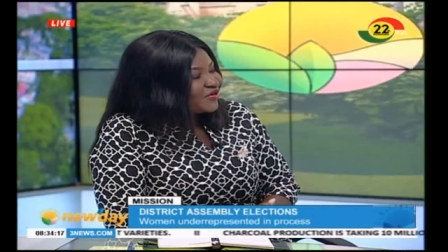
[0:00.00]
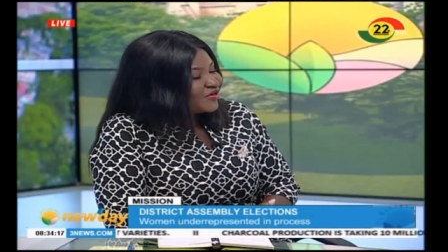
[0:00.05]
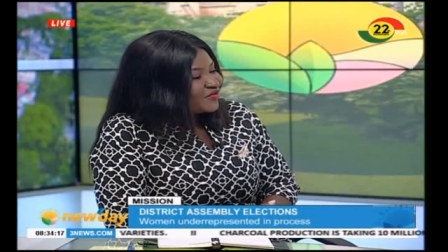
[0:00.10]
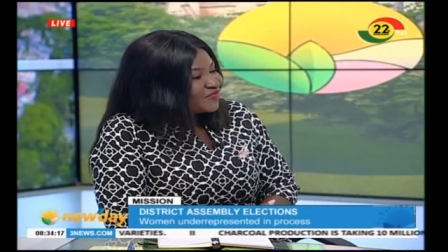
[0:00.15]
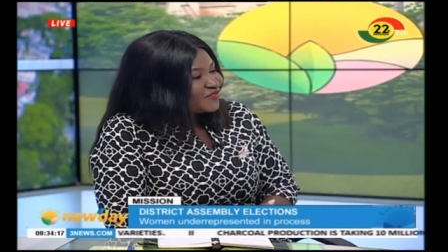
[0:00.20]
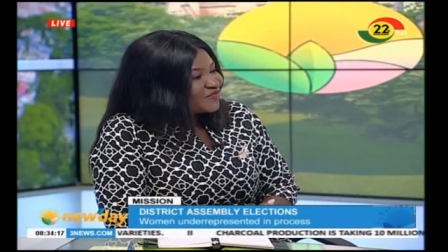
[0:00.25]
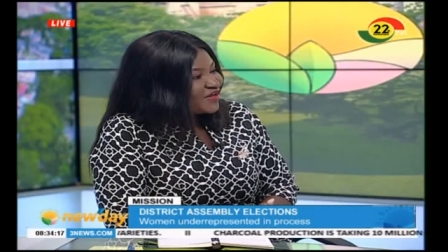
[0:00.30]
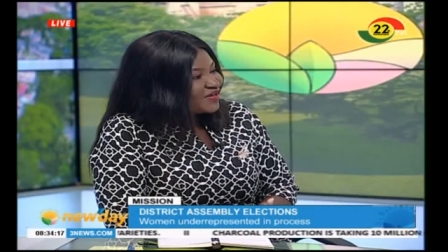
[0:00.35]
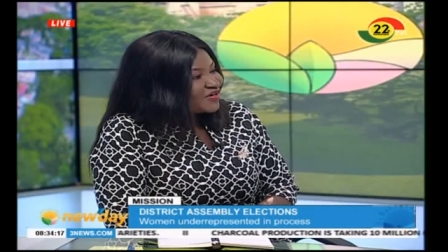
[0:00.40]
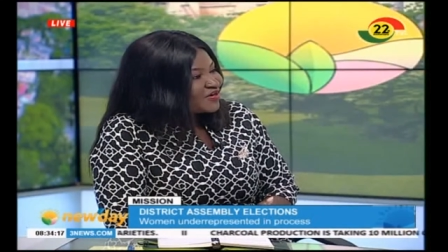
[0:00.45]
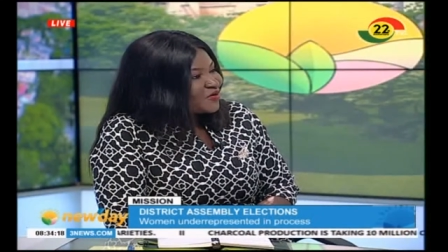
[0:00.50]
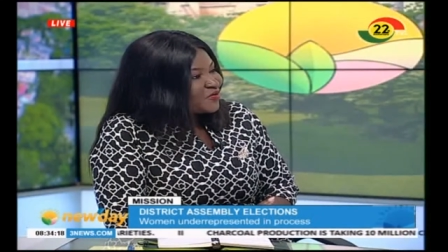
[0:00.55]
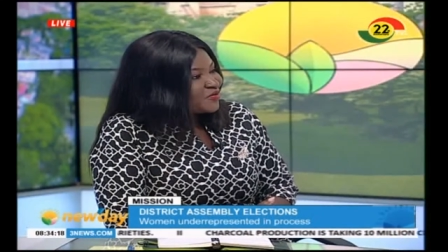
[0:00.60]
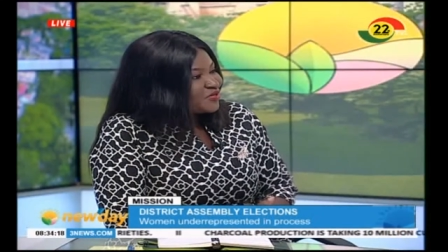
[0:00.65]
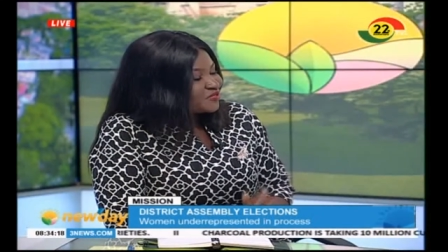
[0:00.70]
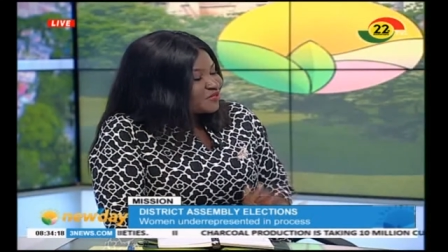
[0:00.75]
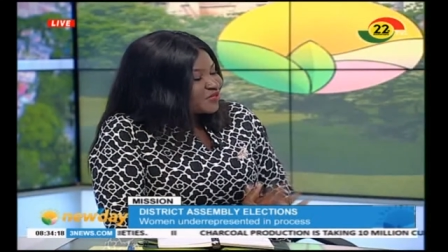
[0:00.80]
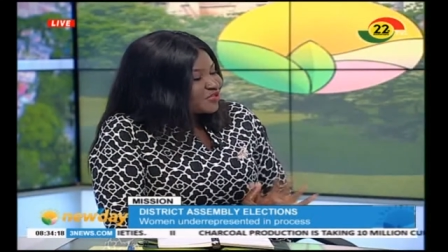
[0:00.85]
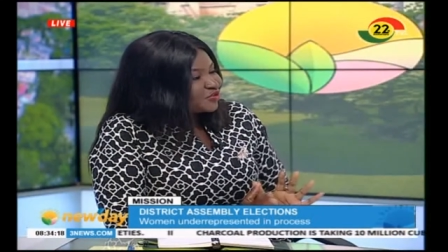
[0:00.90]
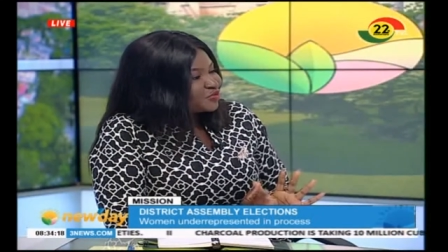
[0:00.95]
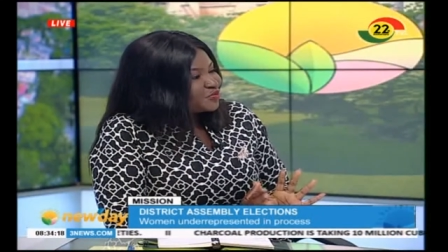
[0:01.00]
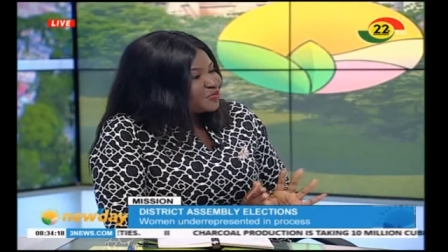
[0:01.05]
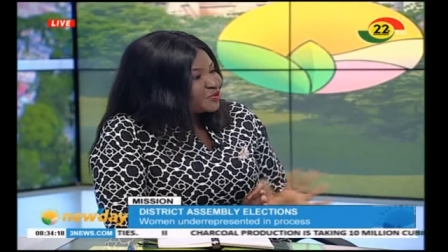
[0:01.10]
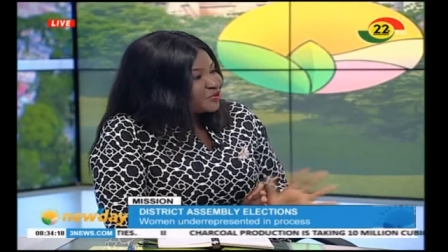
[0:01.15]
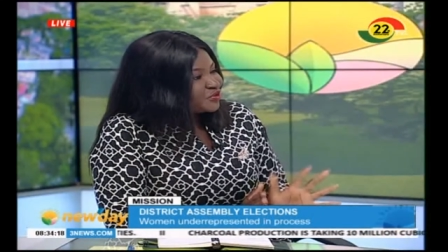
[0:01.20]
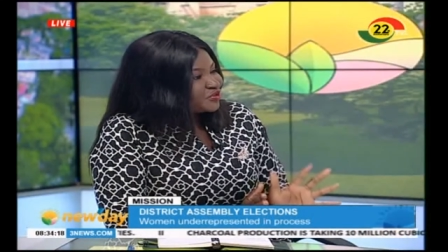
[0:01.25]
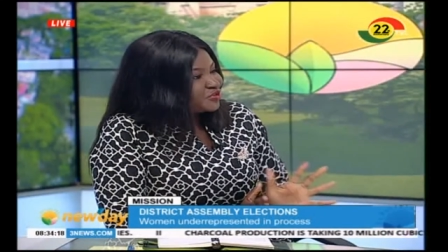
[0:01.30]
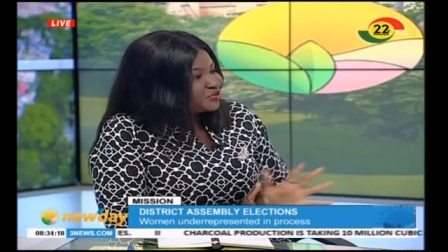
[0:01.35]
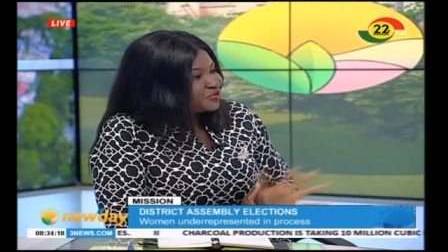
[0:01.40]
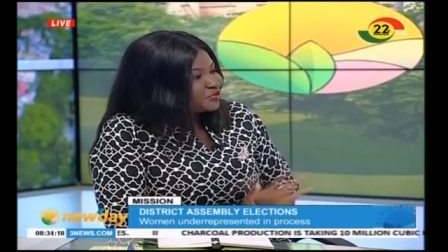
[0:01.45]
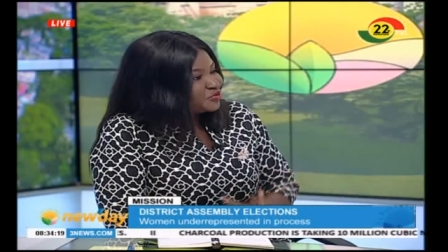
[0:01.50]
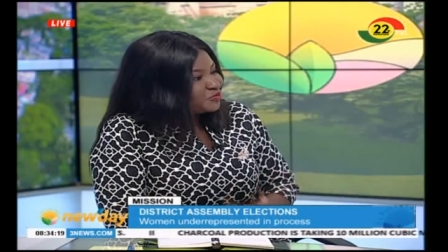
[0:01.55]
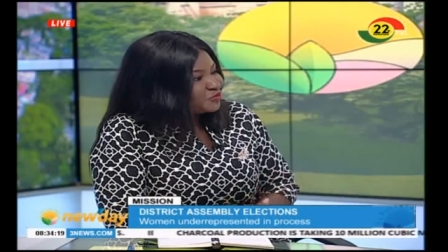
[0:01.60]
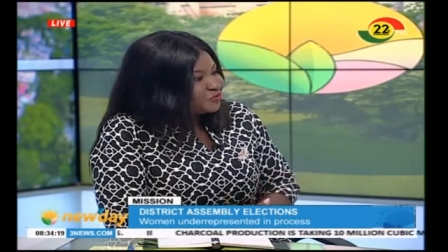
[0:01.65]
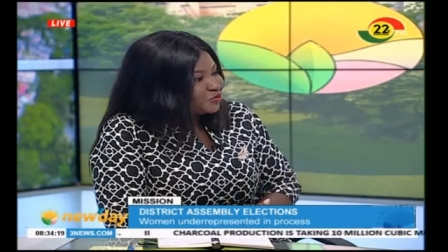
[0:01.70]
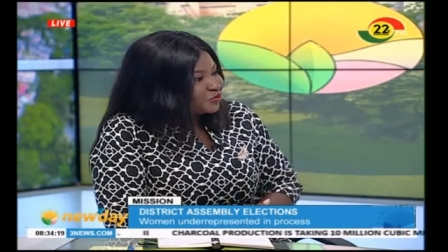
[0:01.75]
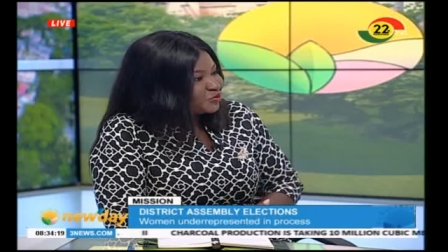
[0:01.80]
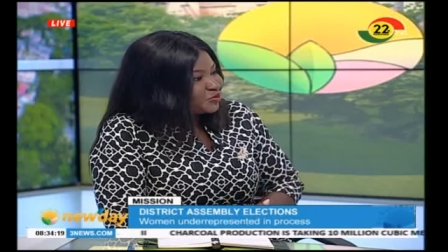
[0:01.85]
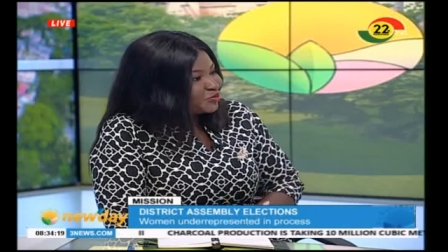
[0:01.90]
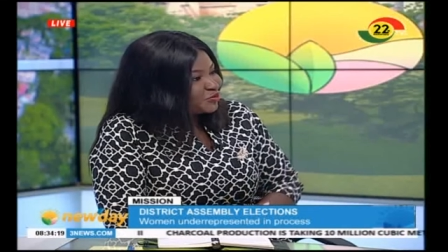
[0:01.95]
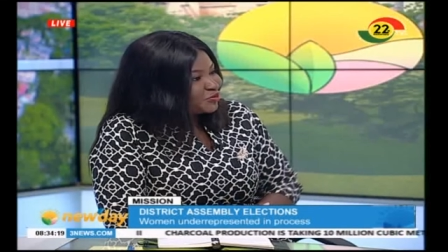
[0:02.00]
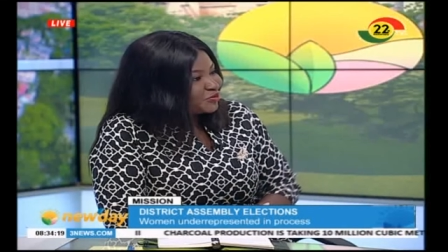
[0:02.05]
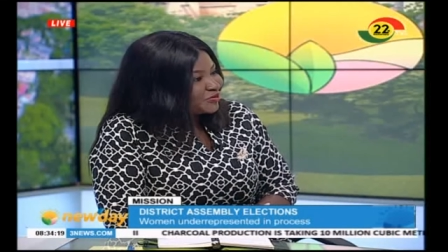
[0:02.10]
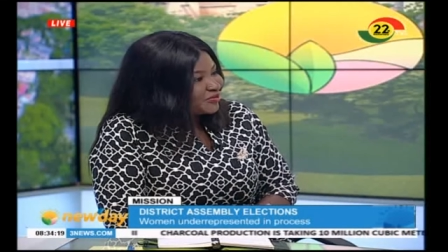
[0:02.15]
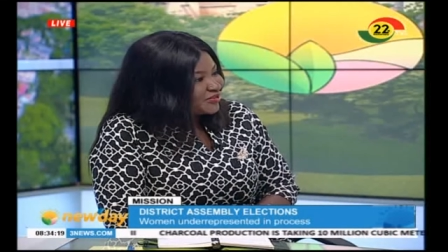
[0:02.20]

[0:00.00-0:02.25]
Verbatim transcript: the final words. Why should we continue to push you?